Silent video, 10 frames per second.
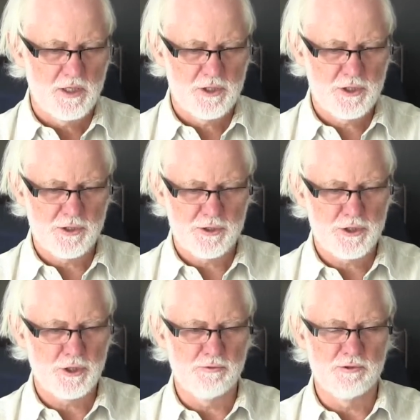to the
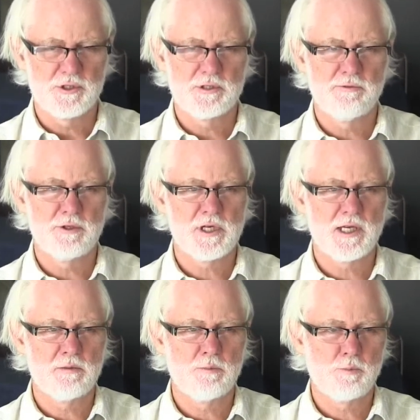students, if you
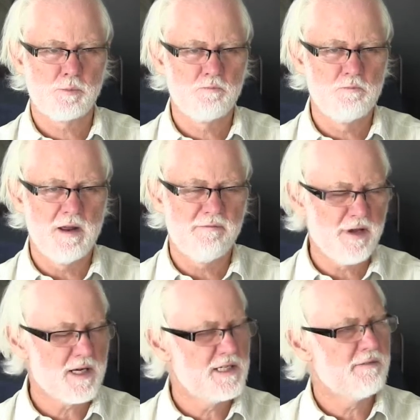take
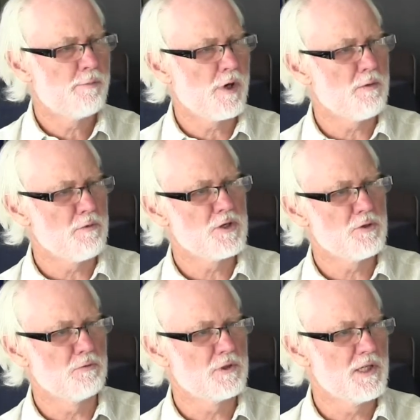effective primary
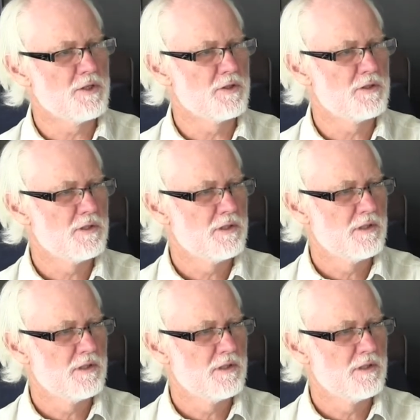school teachers,